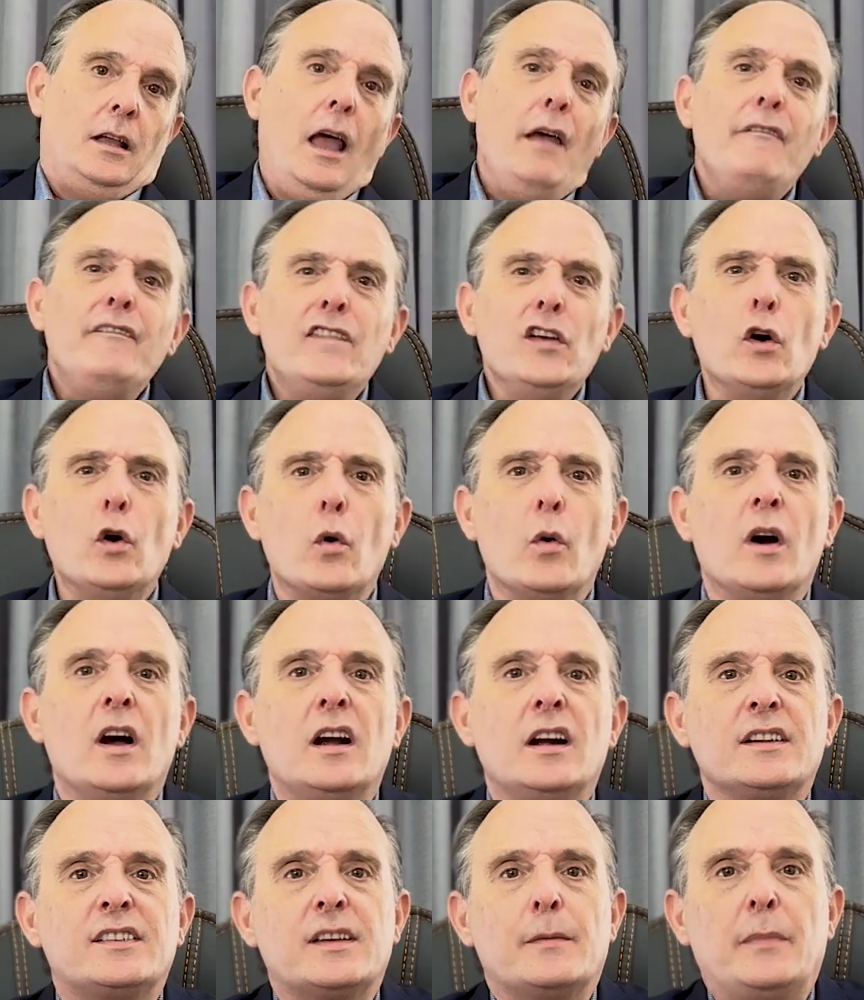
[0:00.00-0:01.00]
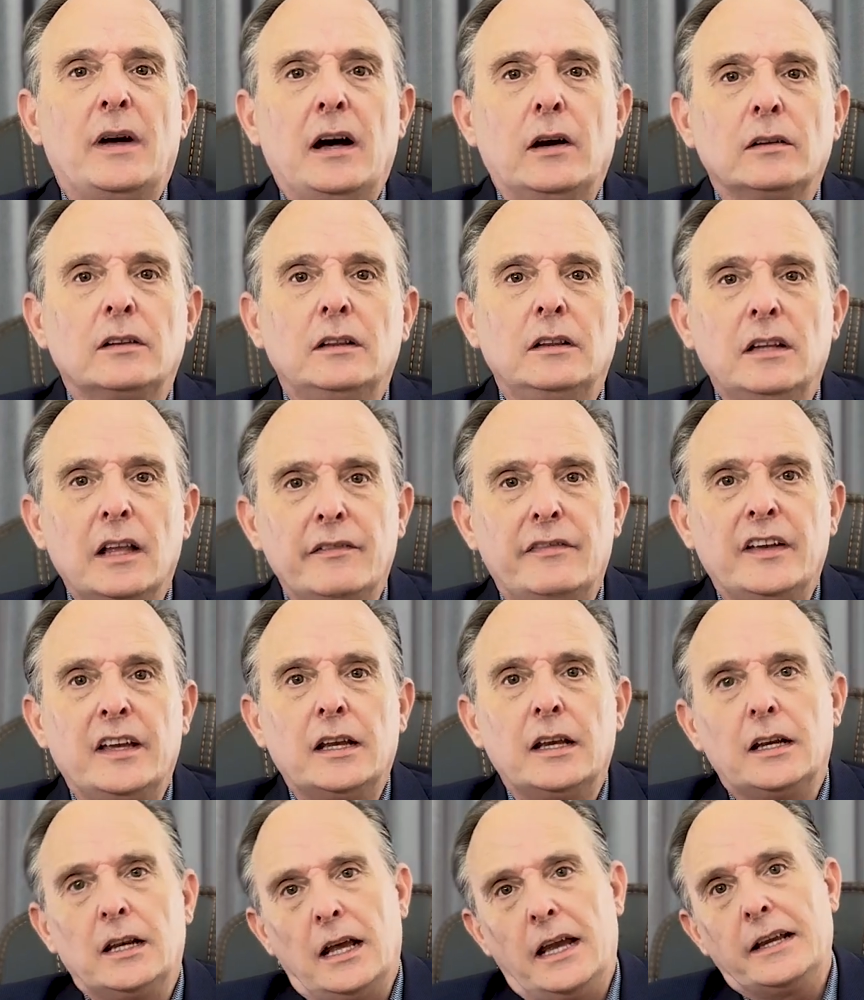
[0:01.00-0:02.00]
A few words about
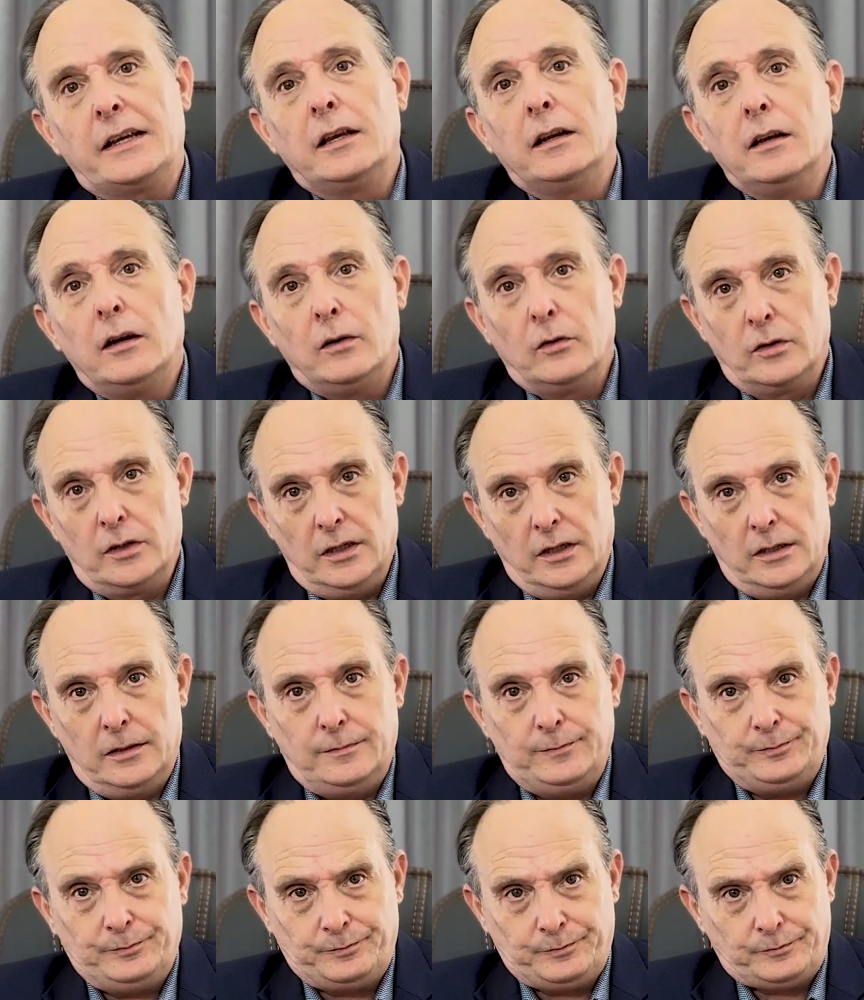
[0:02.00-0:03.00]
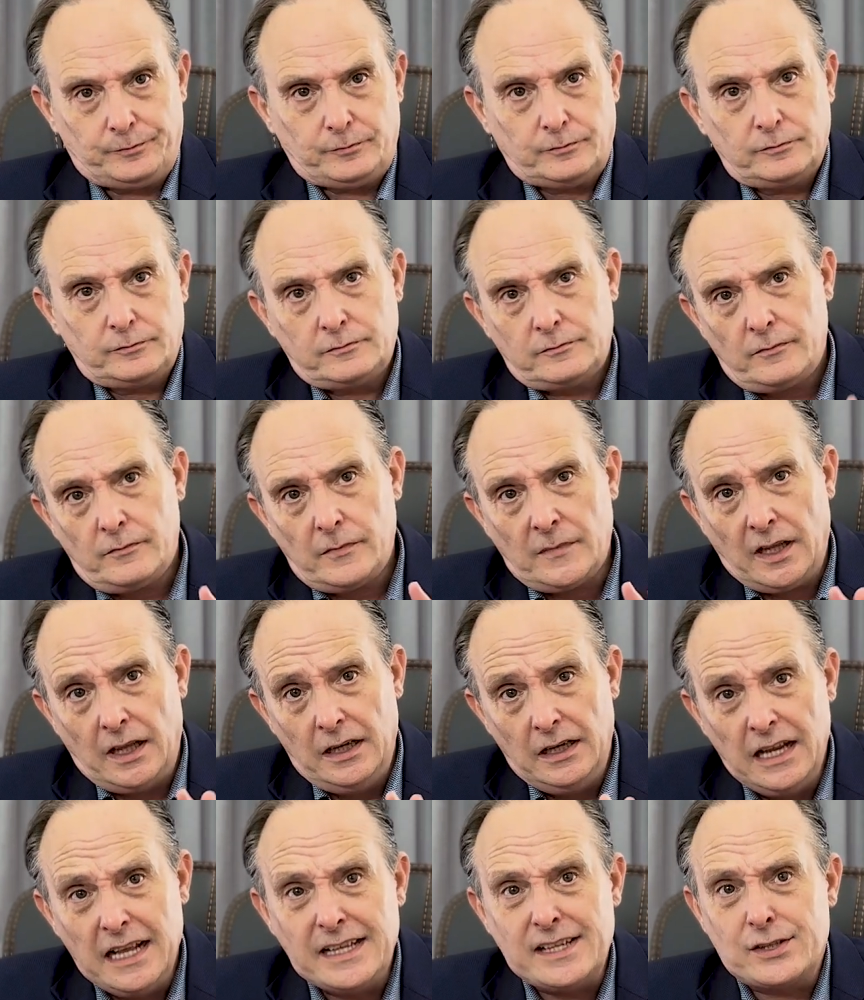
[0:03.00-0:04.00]
living like a local.
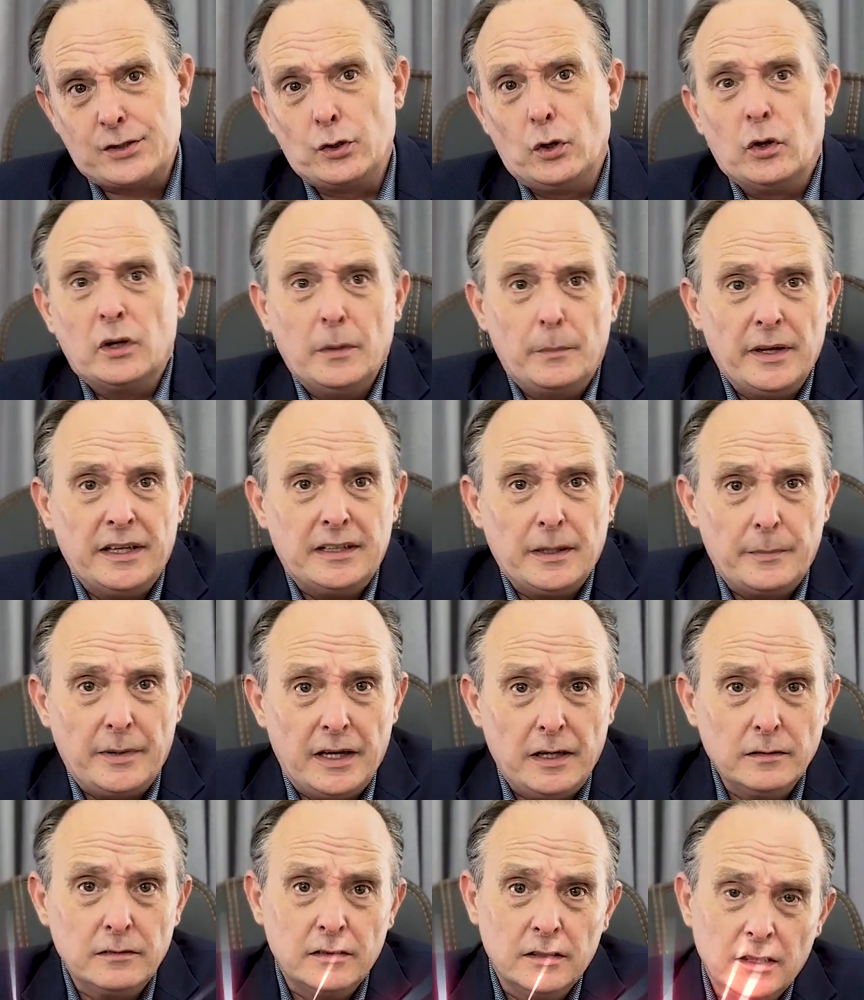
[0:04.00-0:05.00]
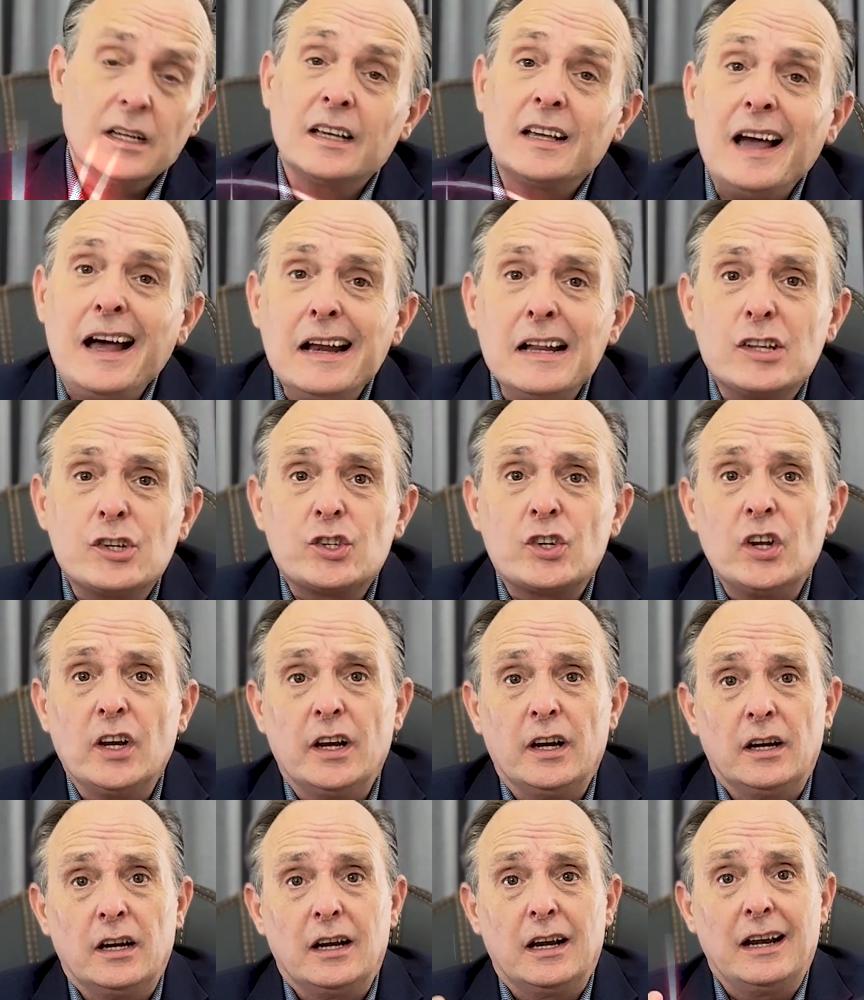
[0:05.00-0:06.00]
Let's talk a bit about culture,
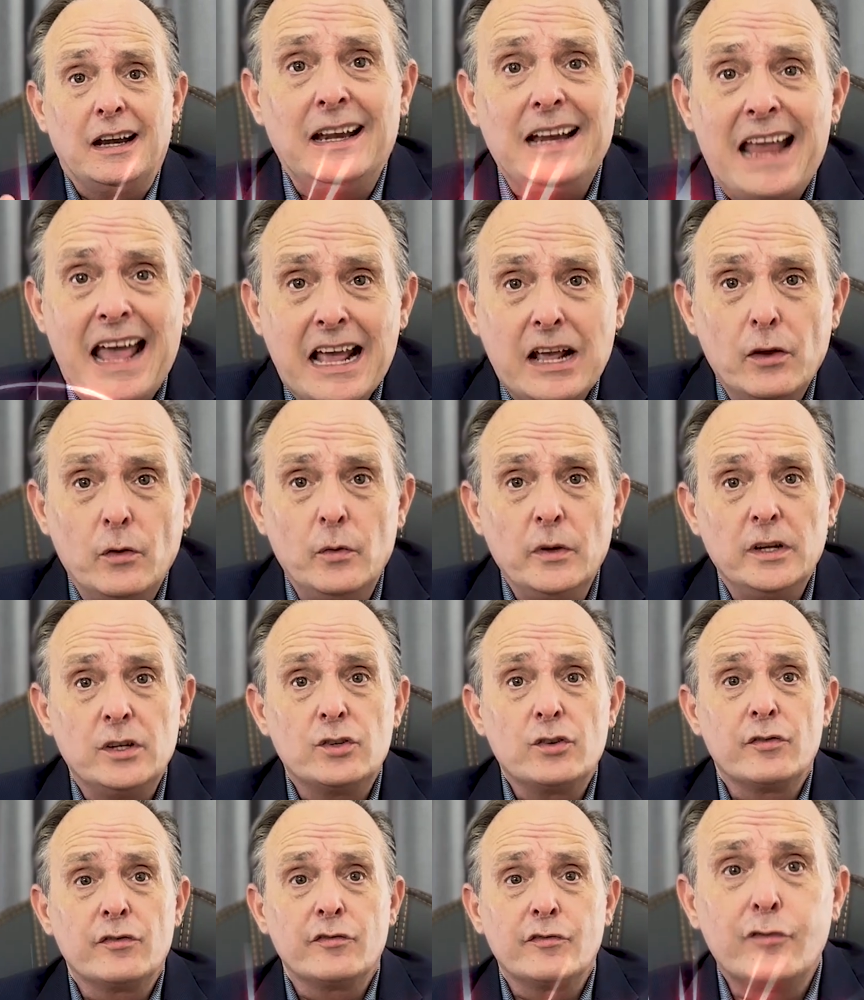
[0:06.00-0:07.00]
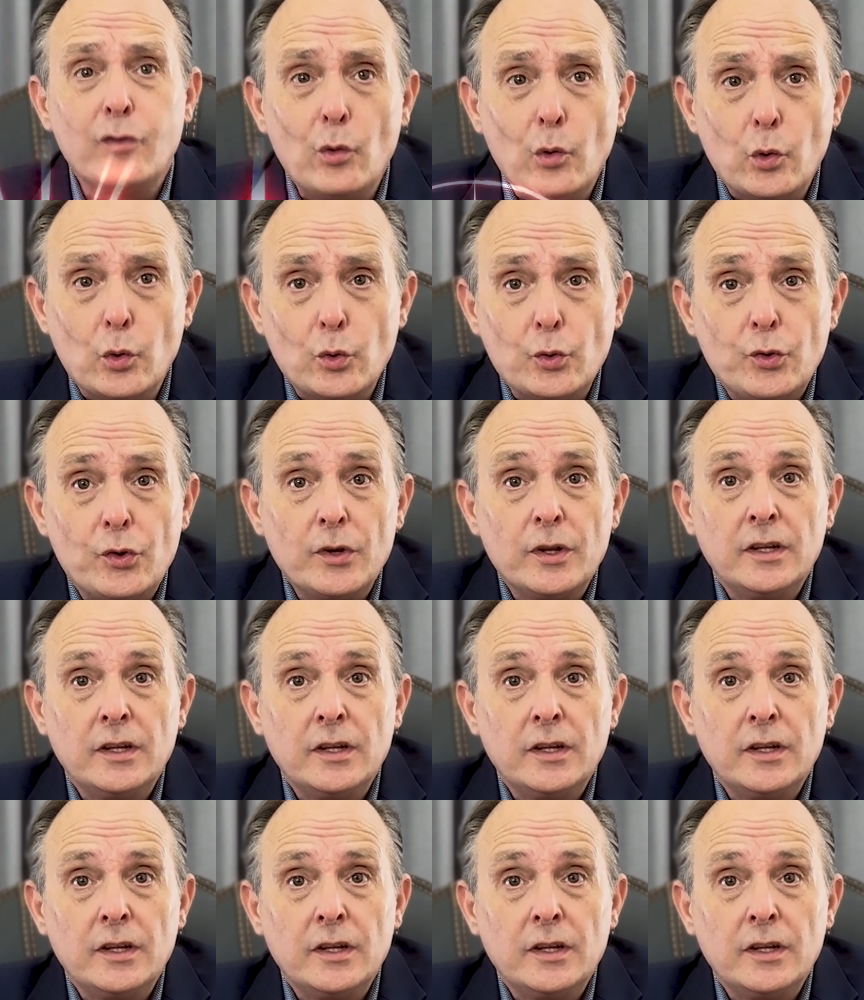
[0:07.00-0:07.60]
language, food,